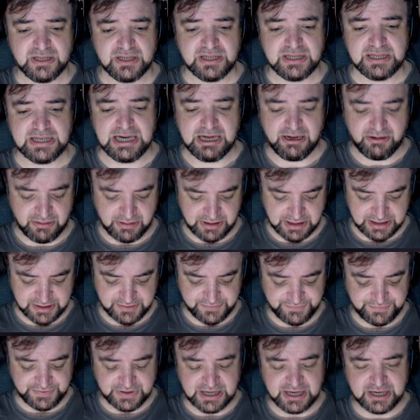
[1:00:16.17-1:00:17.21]
Now, as
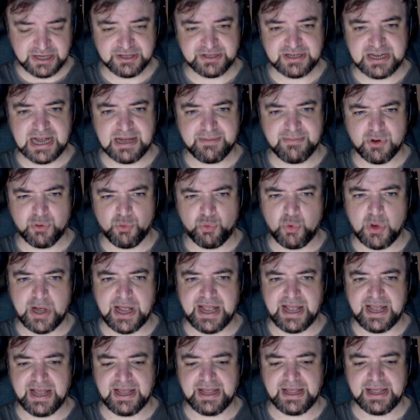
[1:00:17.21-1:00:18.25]
far as I'm
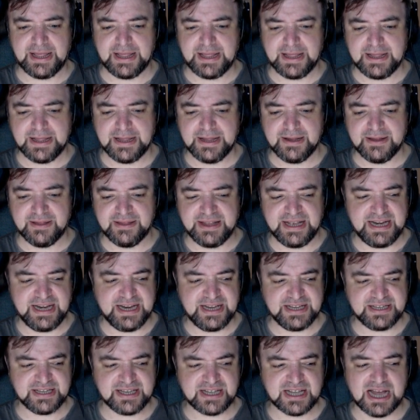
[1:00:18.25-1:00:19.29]
aware, there
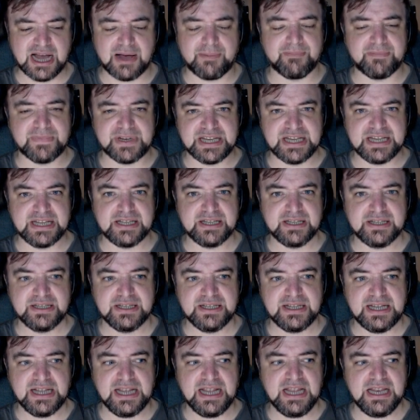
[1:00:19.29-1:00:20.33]
is a company
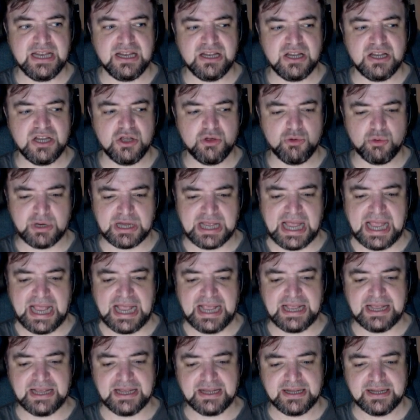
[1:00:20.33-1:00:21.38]
in the
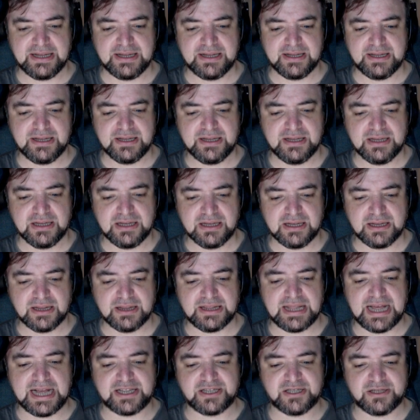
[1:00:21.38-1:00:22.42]
UK
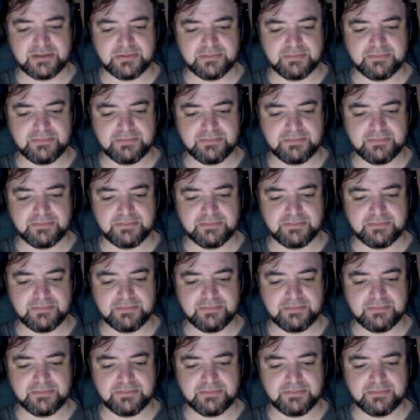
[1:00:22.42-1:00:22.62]
that